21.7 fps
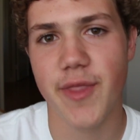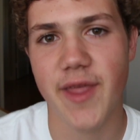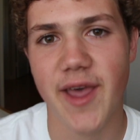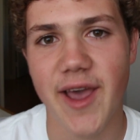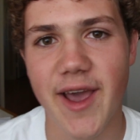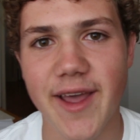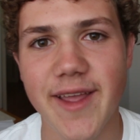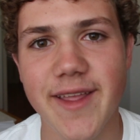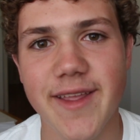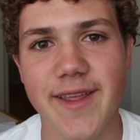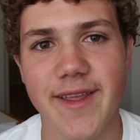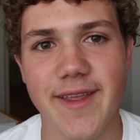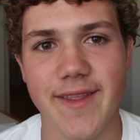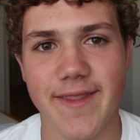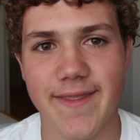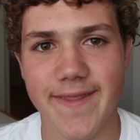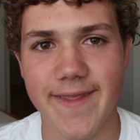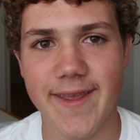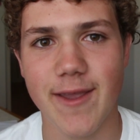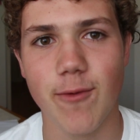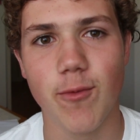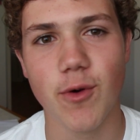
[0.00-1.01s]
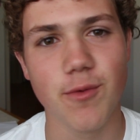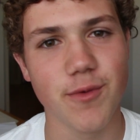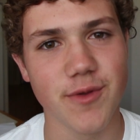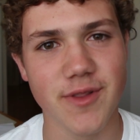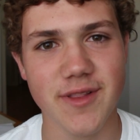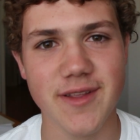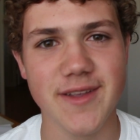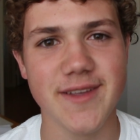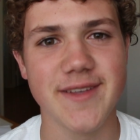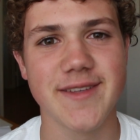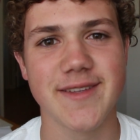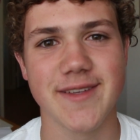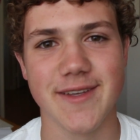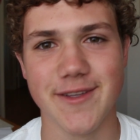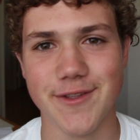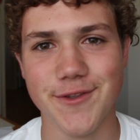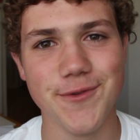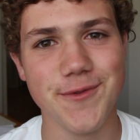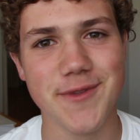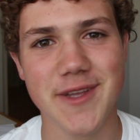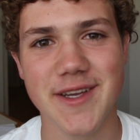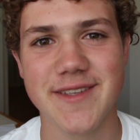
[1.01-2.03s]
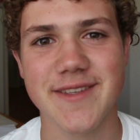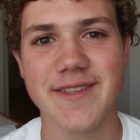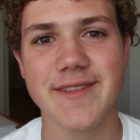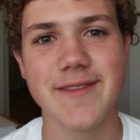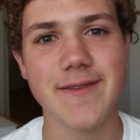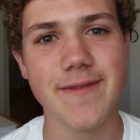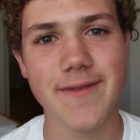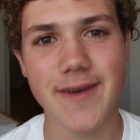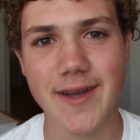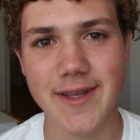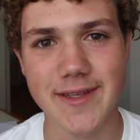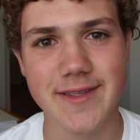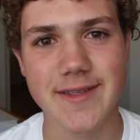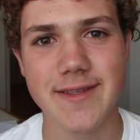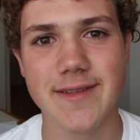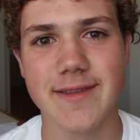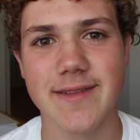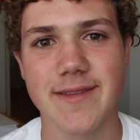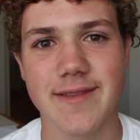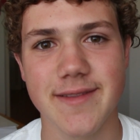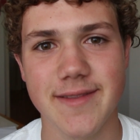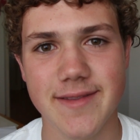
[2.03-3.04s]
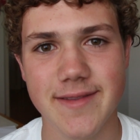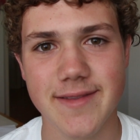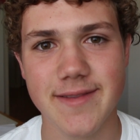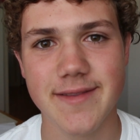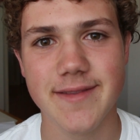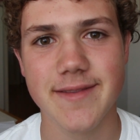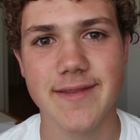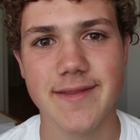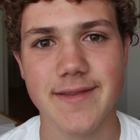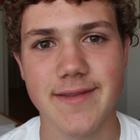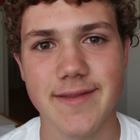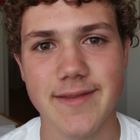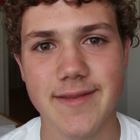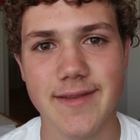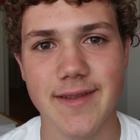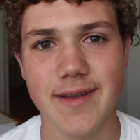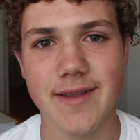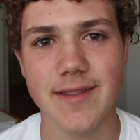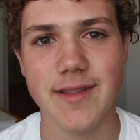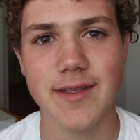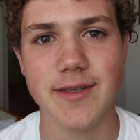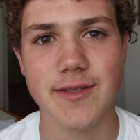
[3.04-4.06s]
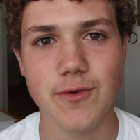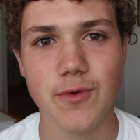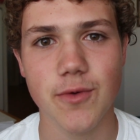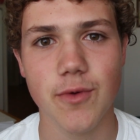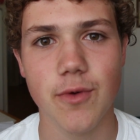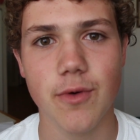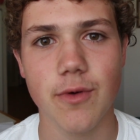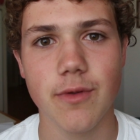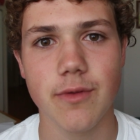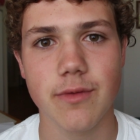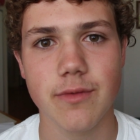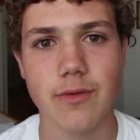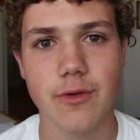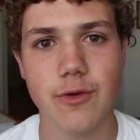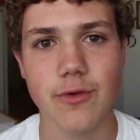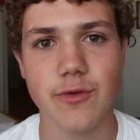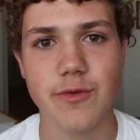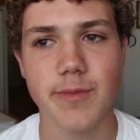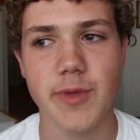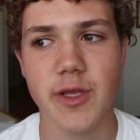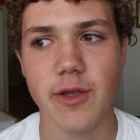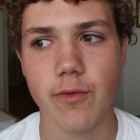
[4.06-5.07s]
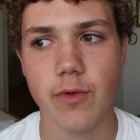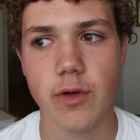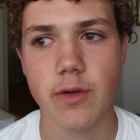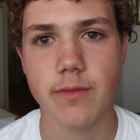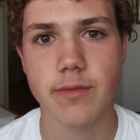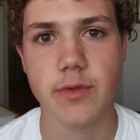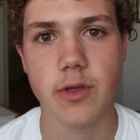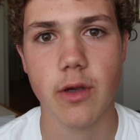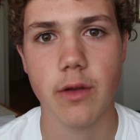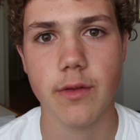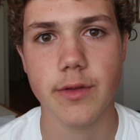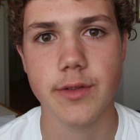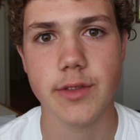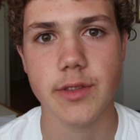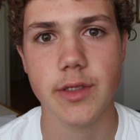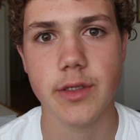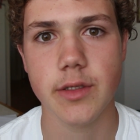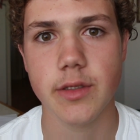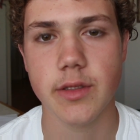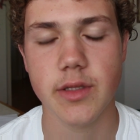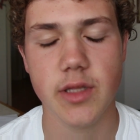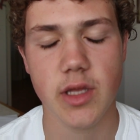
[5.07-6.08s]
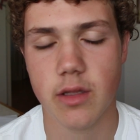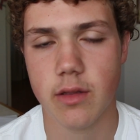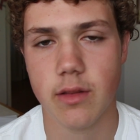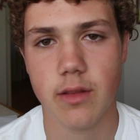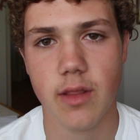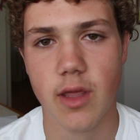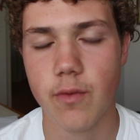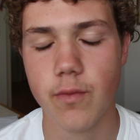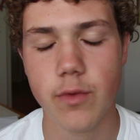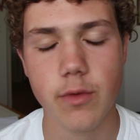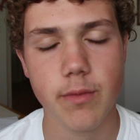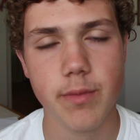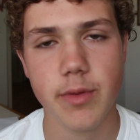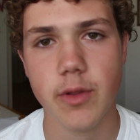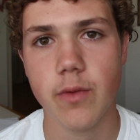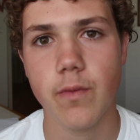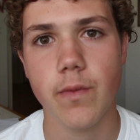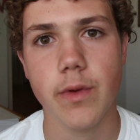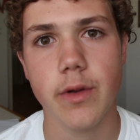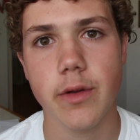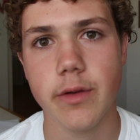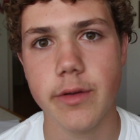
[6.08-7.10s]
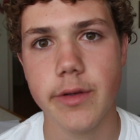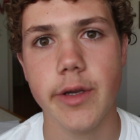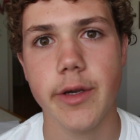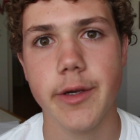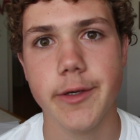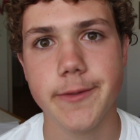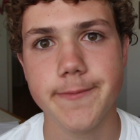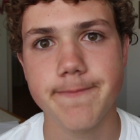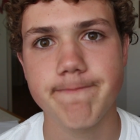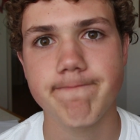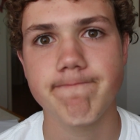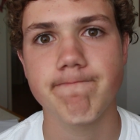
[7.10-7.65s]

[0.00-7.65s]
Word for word: that they will release a new Nexus device. Unless Google goes bankrupt all of a sudden, that, that would be weird, yeah.